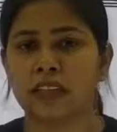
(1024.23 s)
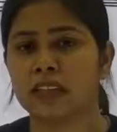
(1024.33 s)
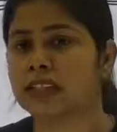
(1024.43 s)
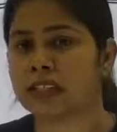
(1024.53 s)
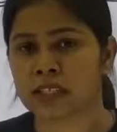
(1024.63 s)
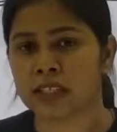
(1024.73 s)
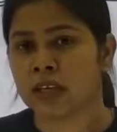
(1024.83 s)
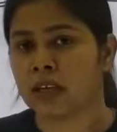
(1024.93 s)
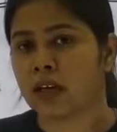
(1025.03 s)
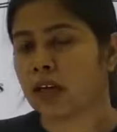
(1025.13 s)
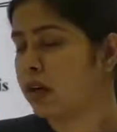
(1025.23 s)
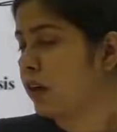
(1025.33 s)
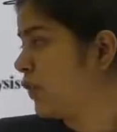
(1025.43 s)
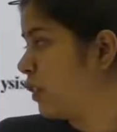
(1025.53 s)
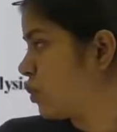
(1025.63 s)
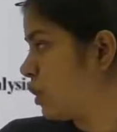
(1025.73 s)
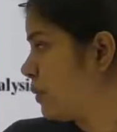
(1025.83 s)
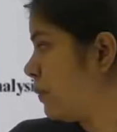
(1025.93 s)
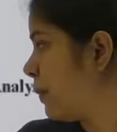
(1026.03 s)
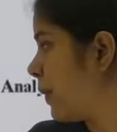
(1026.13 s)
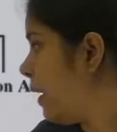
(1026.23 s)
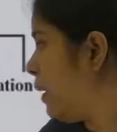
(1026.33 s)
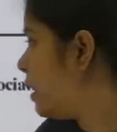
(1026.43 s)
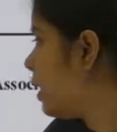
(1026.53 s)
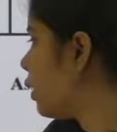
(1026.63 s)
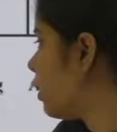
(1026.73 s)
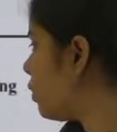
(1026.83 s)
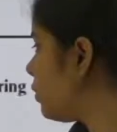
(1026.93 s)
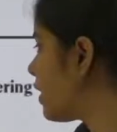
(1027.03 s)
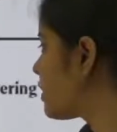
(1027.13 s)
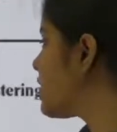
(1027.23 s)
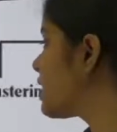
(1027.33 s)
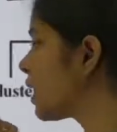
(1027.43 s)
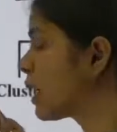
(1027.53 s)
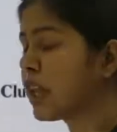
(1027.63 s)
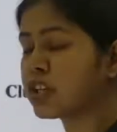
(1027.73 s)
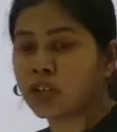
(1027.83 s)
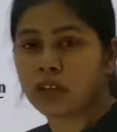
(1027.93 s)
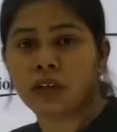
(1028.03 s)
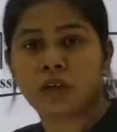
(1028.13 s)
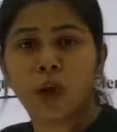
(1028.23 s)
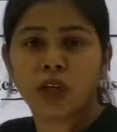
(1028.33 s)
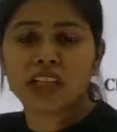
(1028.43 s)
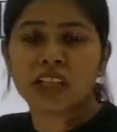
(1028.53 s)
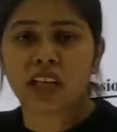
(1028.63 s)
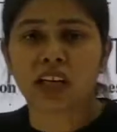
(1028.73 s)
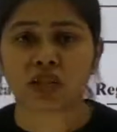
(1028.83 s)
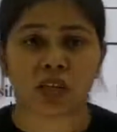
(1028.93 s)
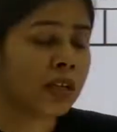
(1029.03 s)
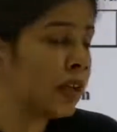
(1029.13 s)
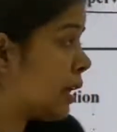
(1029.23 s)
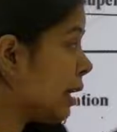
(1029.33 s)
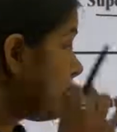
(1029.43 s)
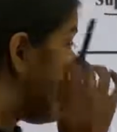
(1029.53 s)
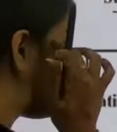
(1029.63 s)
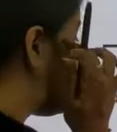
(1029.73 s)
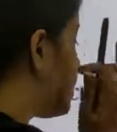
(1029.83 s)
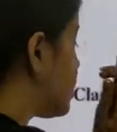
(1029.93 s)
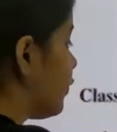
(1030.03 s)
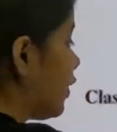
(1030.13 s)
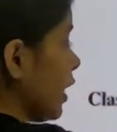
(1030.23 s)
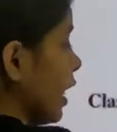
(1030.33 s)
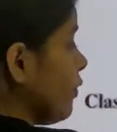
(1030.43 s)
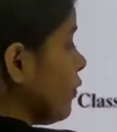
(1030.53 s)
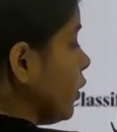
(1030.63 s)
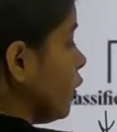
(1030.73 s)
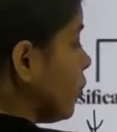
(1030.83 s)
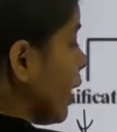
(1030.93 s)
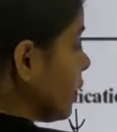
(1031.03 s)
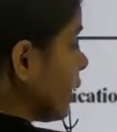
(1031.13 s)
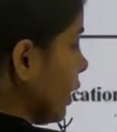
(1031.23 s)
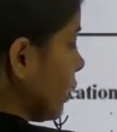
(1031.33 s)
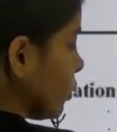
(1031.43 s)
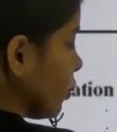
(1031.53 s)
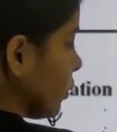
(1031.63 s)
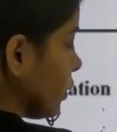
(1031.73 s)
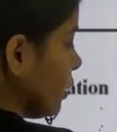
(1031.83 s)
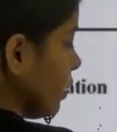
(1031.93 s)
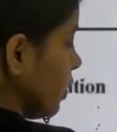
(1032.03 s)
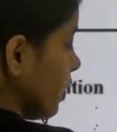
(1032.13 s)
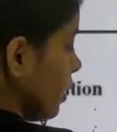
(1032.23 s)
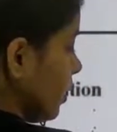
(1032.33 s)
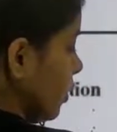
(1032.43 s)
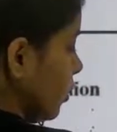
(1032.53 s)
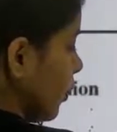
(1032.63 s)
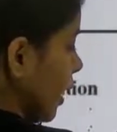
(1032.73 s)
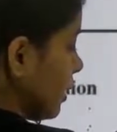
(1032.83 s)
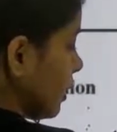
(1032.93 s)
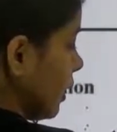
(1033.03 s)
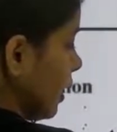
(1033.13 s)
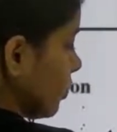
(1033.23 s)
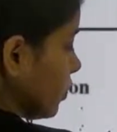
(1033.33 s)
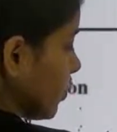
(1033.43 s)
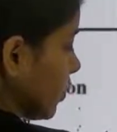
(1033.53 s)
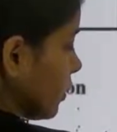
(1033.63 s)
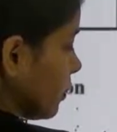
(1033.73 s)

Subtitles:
in this feature, right? Now next is regression. What is regression? That means we have numerical output. Numerical output.